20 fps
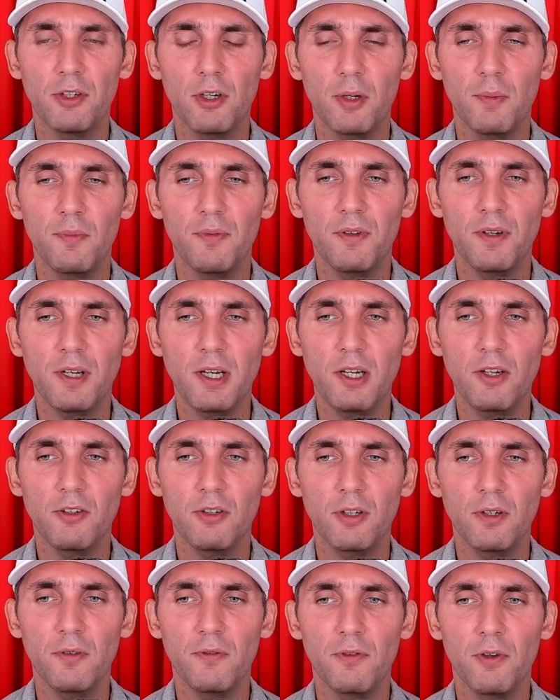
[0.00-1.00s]
the term
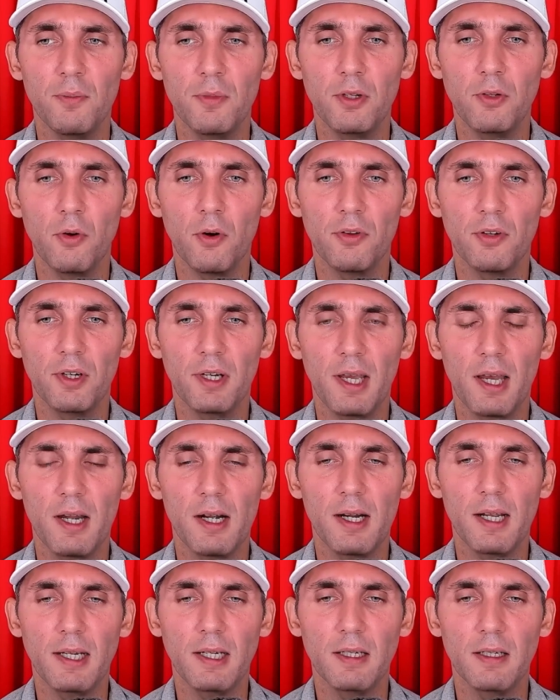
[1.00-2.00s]
Phoenician from the northern
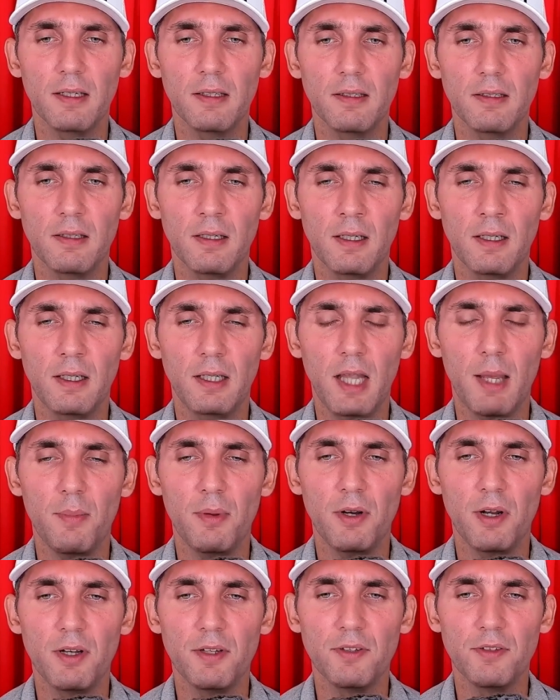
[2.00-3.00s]
Canaanite
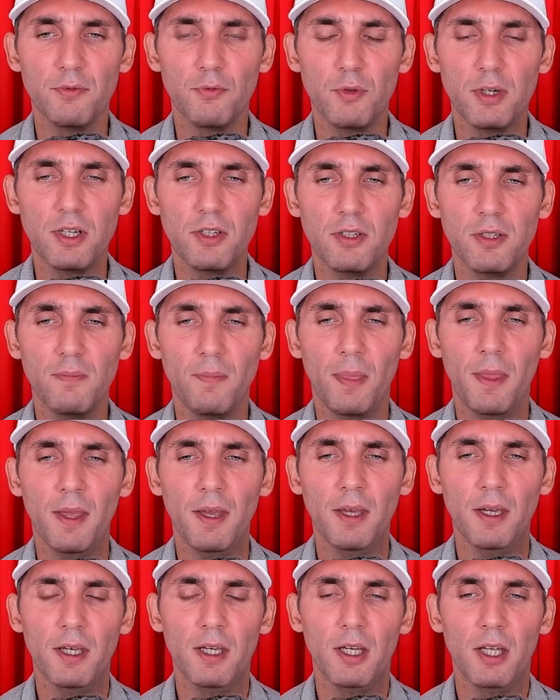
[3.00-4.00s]
Lebanon region
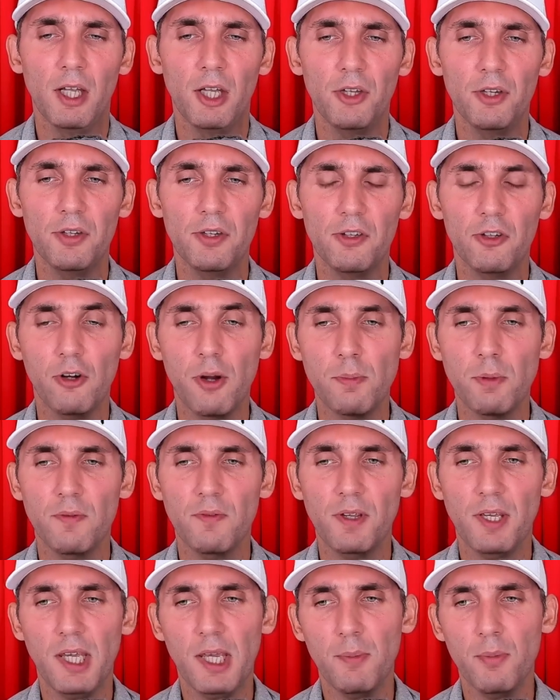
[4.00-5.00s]
to the script
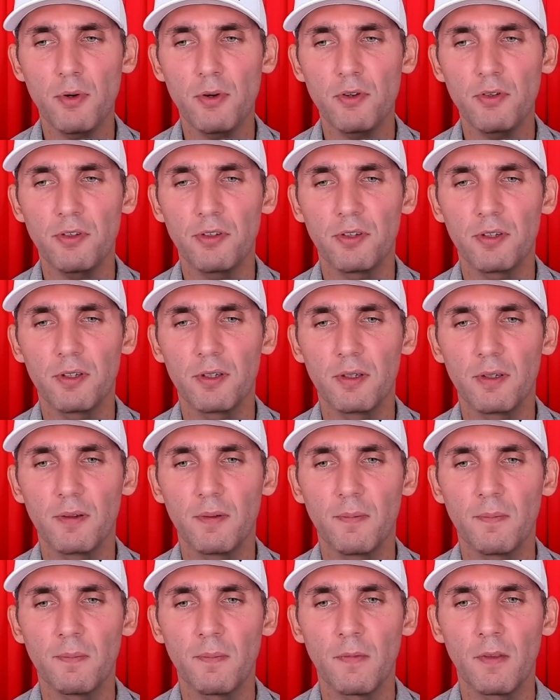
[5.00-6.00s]
of the Hebrews,
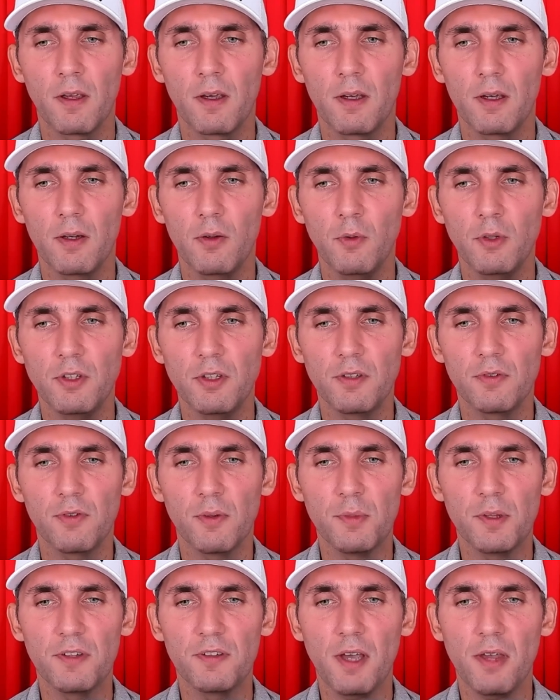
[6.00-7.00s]
which is
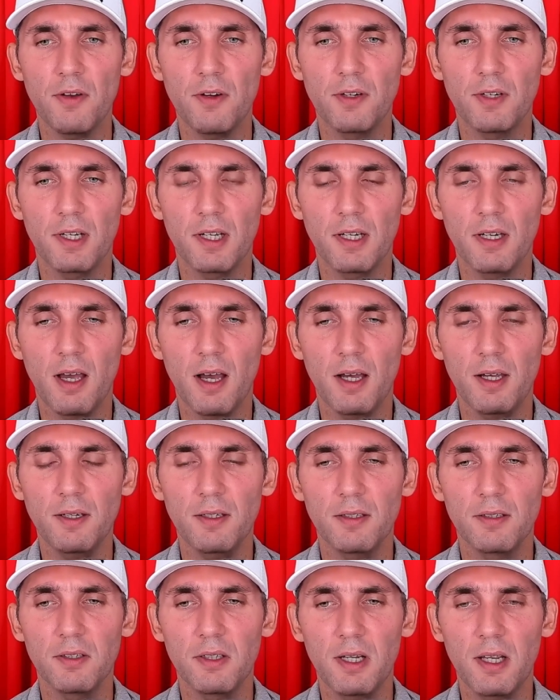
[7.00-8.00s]
from the southern
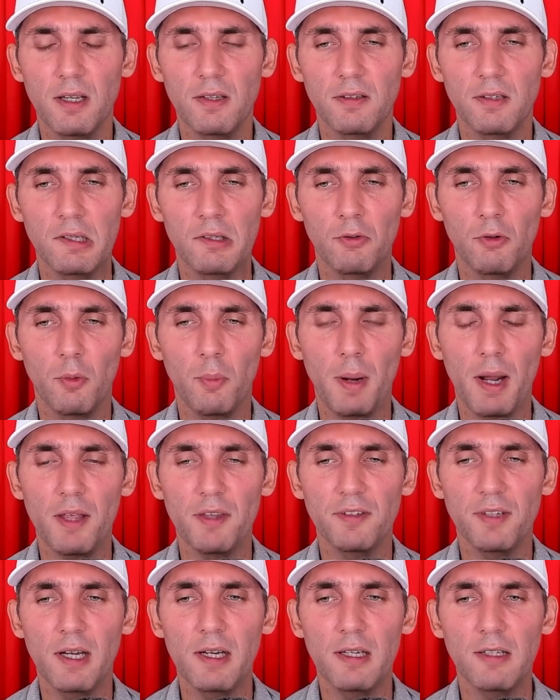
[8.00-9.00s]
Canaan, today's
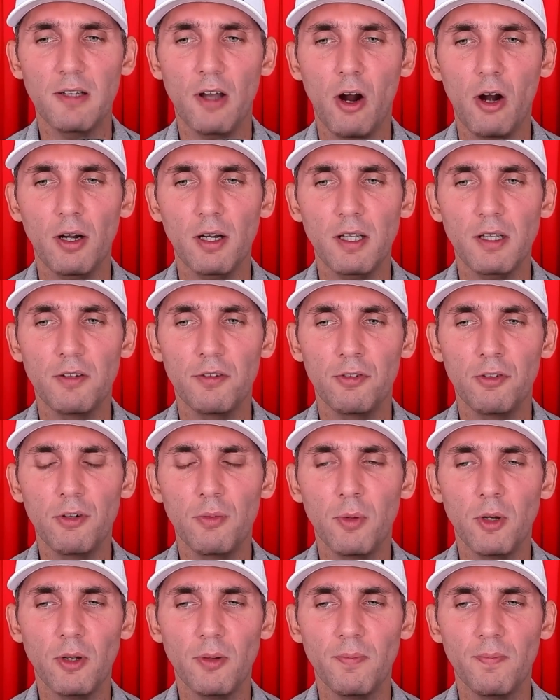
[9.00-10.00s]
Israel-Palestine, is hardly
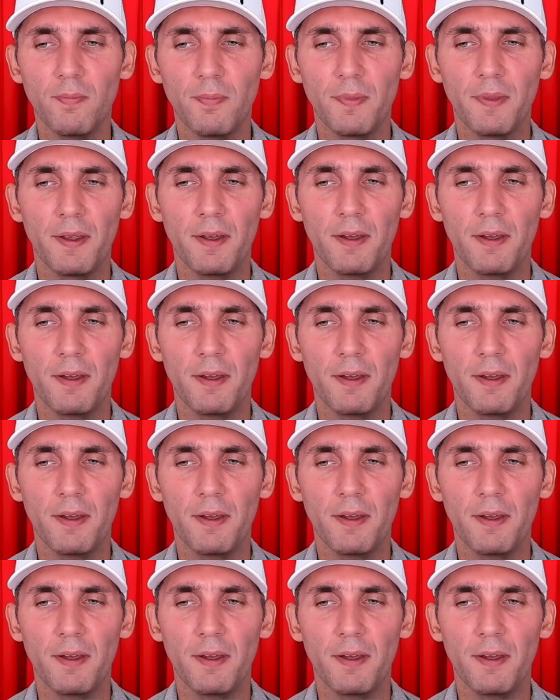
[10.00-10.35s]
suitable.